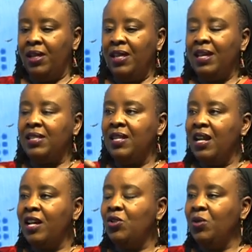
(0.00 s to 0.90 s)
it's
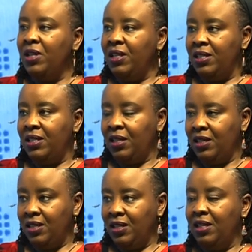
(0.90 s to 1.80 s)
natural
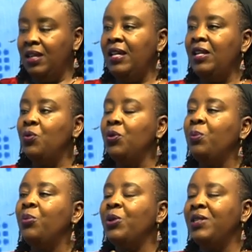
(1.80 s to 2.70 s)
instinct. It will
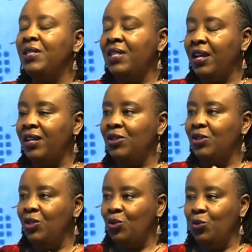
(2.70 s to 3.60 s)
protect
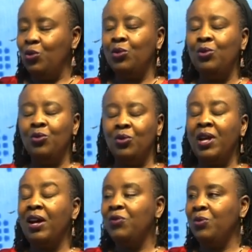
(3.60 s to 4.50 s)
you. You don't
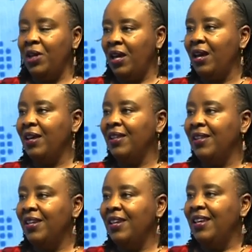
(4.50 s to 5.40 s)
have to care.
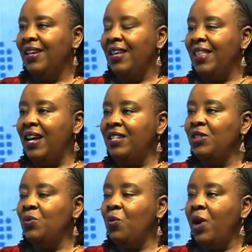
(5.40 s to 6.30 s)
Okay. That
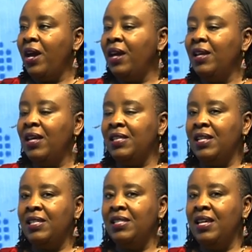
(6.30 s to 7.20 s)
is why, as they
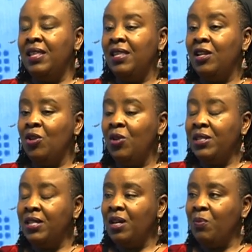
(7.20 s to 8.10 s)
say, the dogs
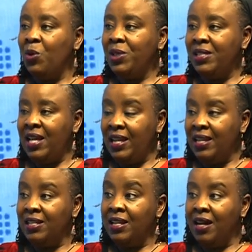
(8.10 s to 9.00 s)
that are more
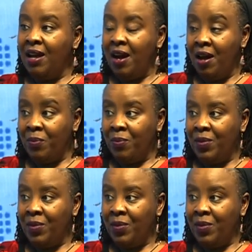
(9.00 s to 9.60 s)
silent and calm